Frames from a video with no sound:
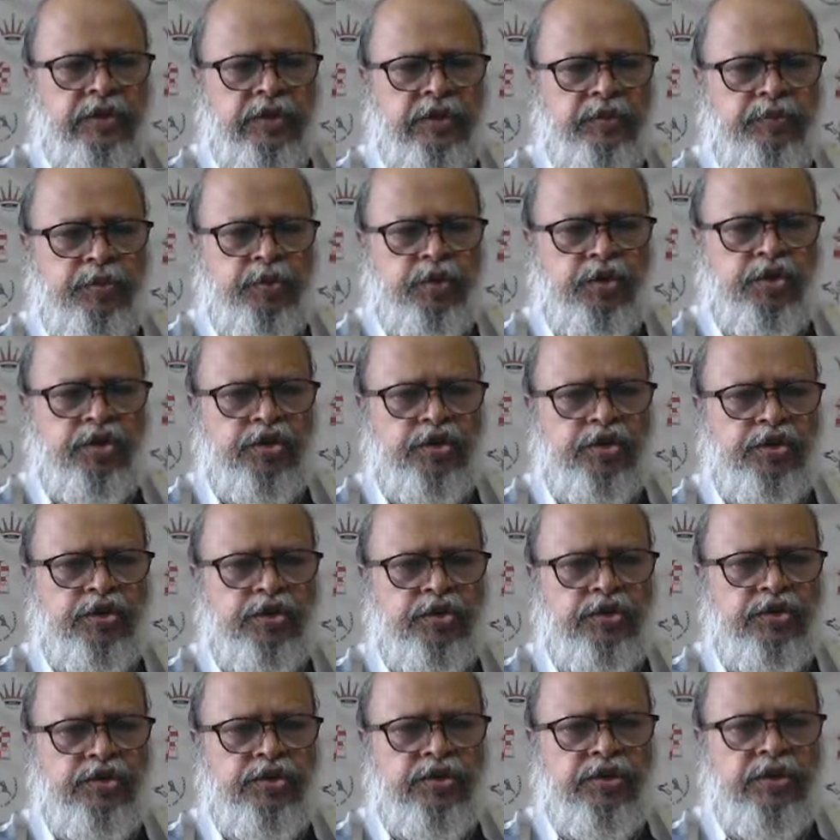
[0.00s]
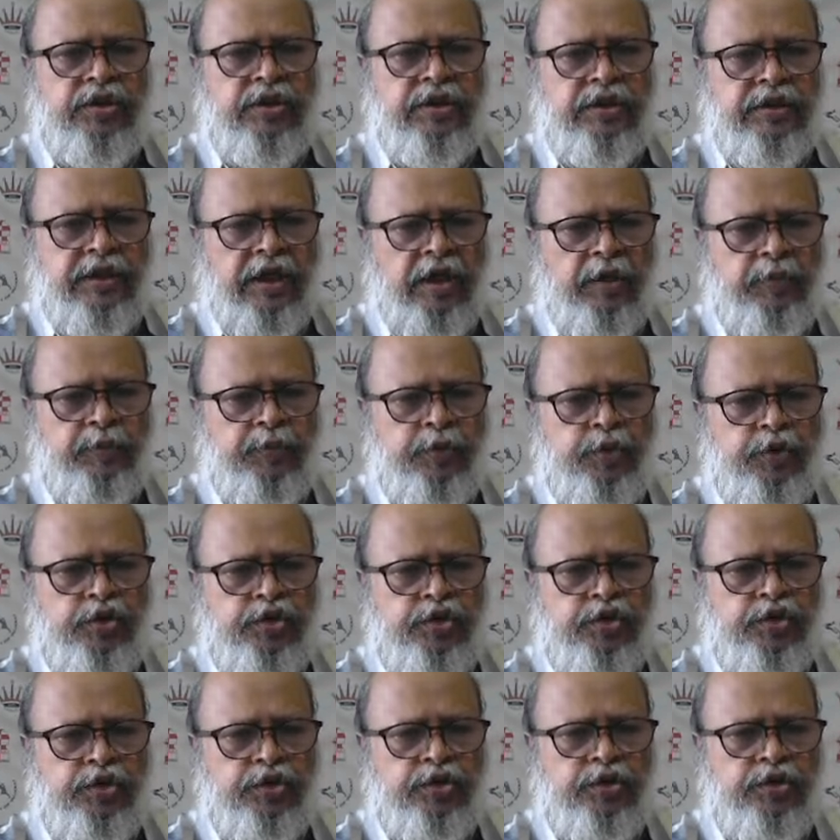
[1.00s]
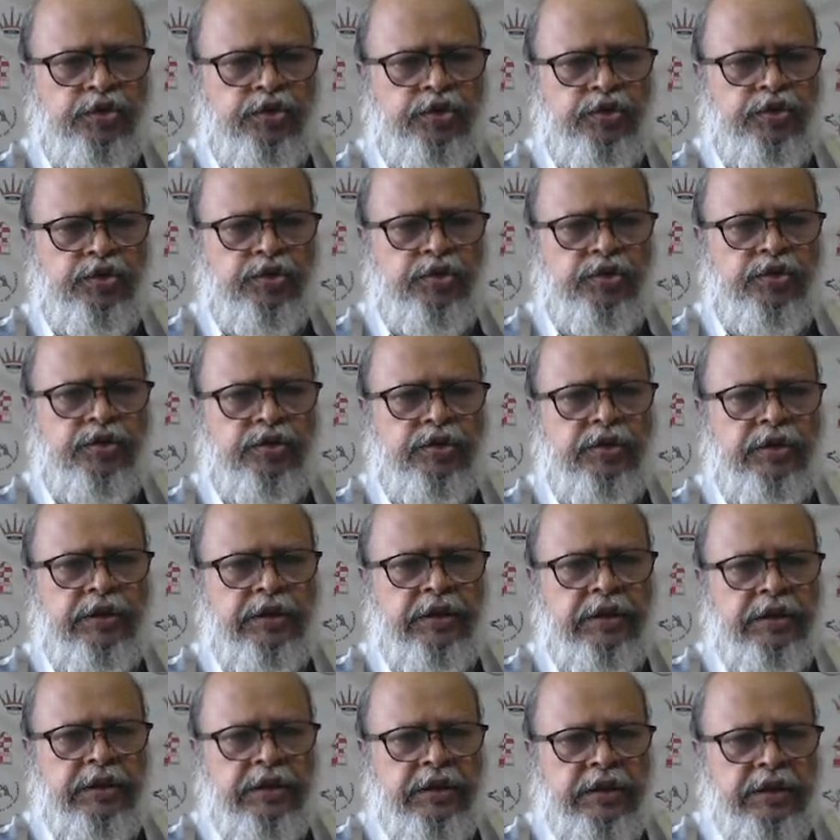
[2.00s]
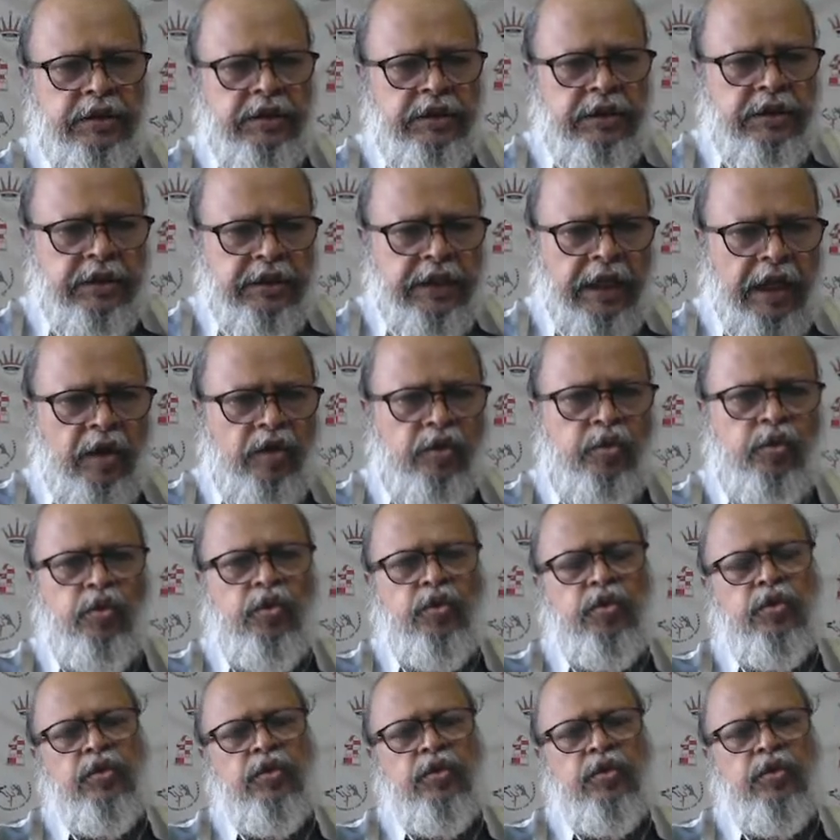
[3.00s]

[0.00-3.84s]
Push. Now push. Now rook.